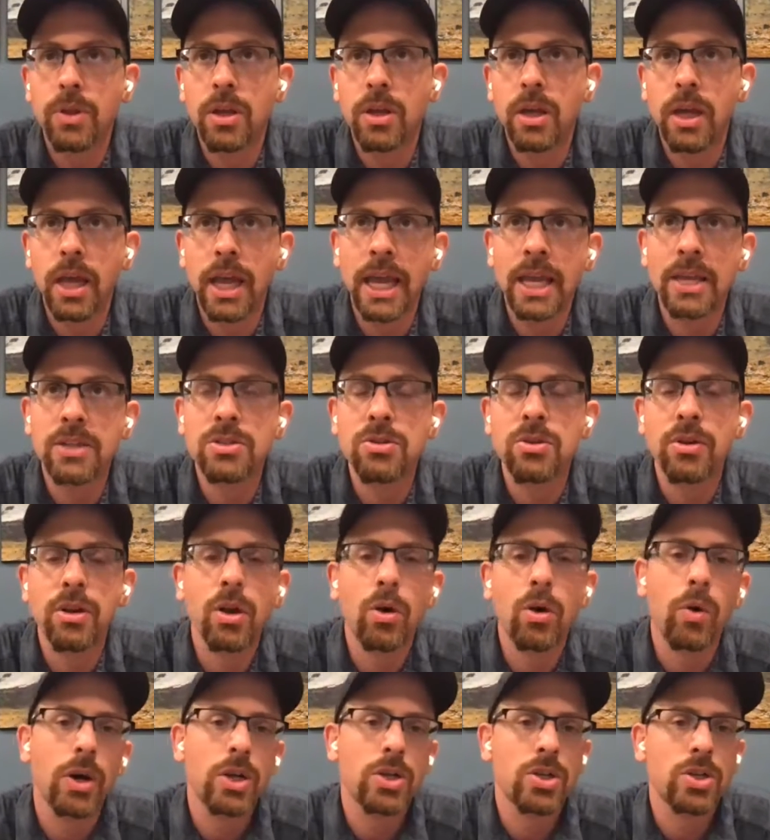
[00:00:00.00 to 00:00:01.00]
answering
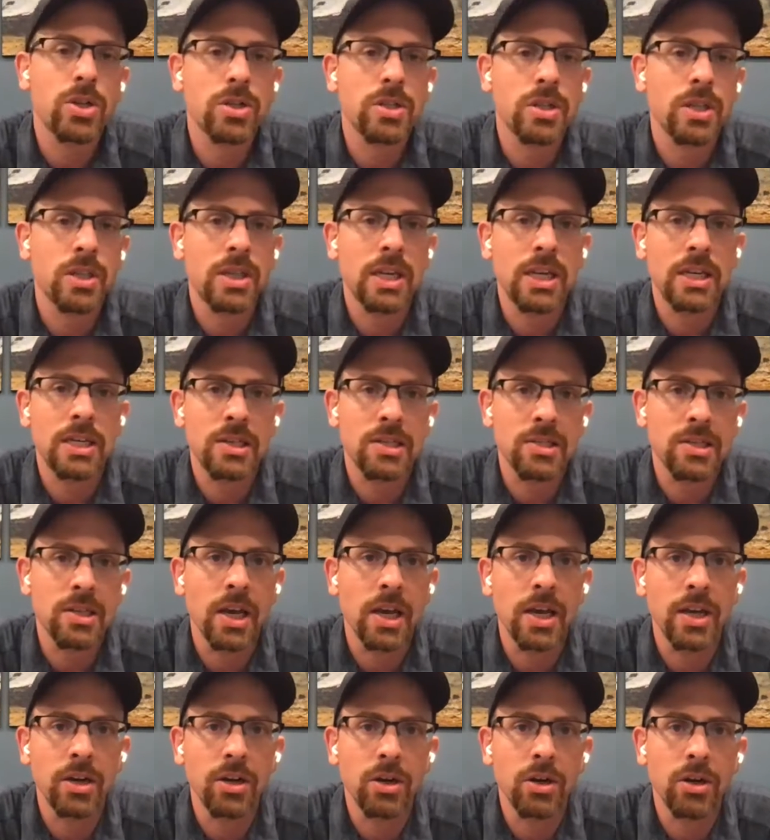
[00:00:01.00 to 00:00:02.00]
questions that that
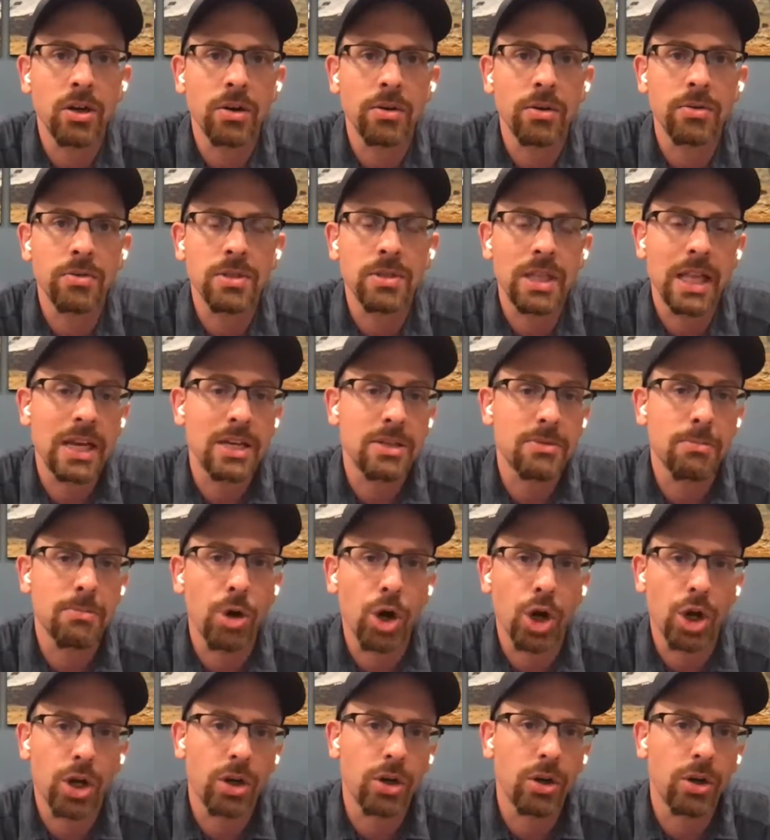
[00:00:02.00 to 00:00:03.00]
designer slash
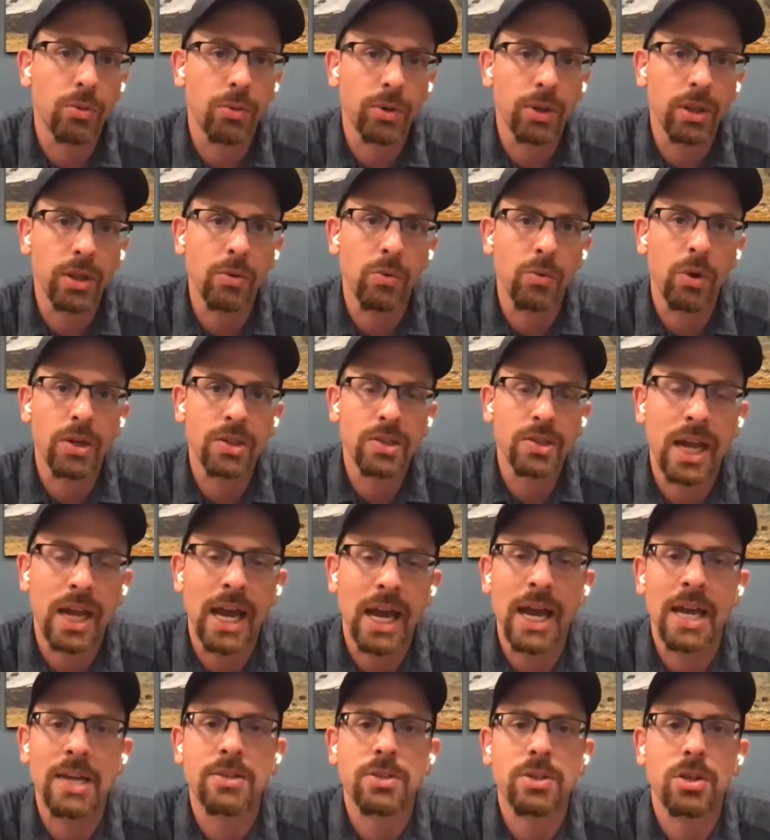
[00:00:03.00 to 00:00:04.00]
marketer really wants
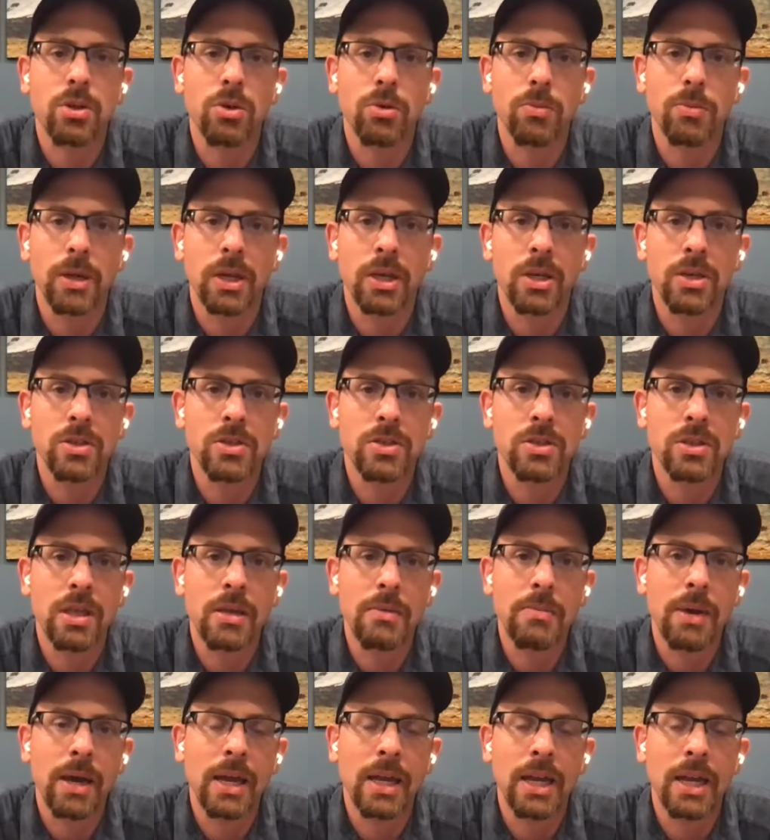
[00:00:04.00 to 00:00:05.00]
ask you, because they
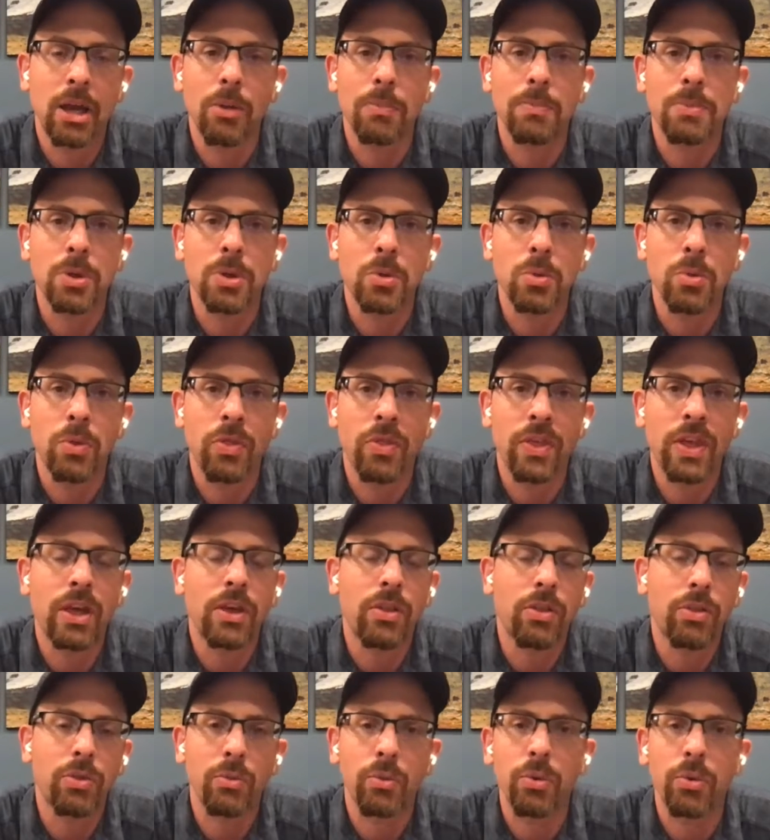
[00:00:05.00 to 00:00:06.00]
might help you think
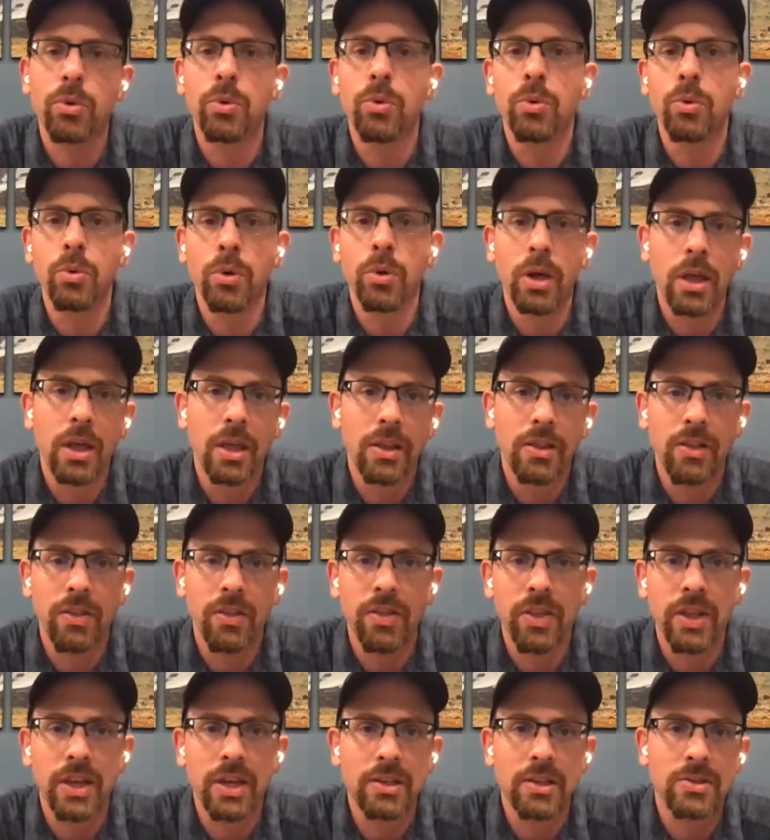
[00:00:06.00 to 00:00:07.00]
through the
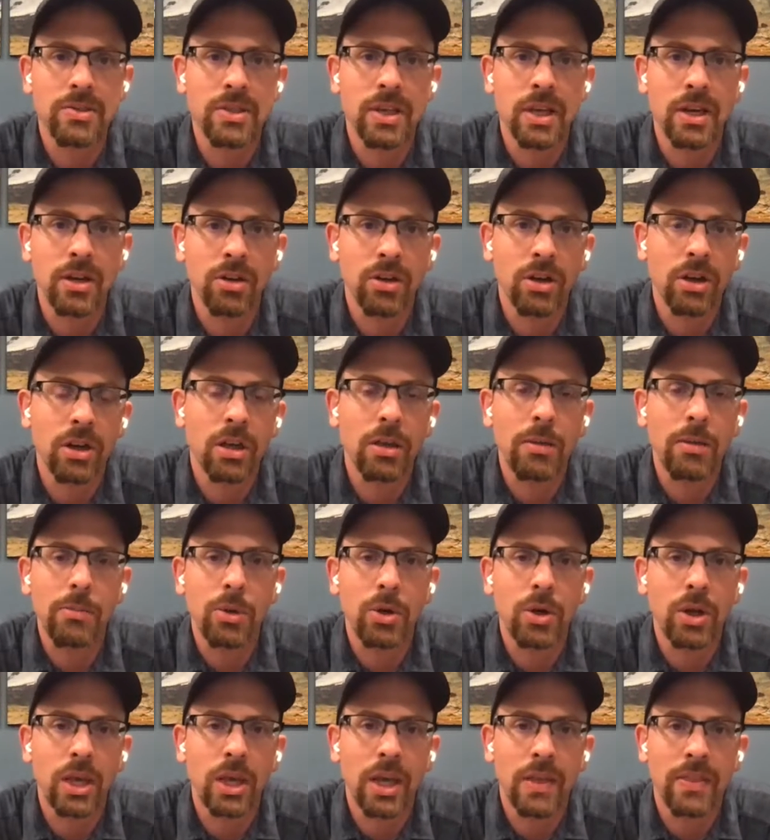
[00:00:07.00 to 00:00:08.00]
things that are going to
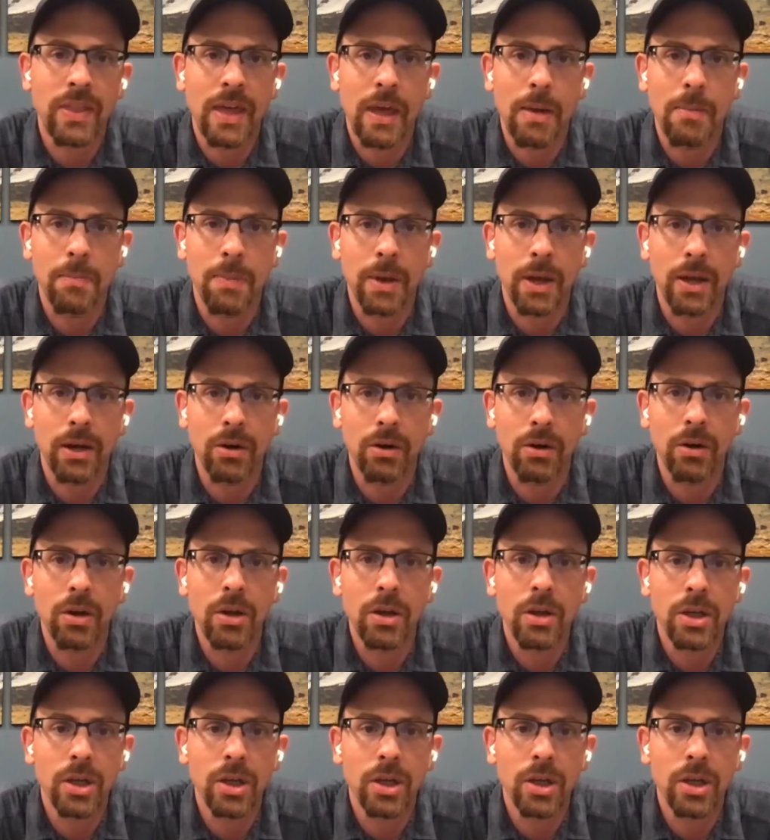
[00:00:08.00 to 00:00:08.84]
communicate that better.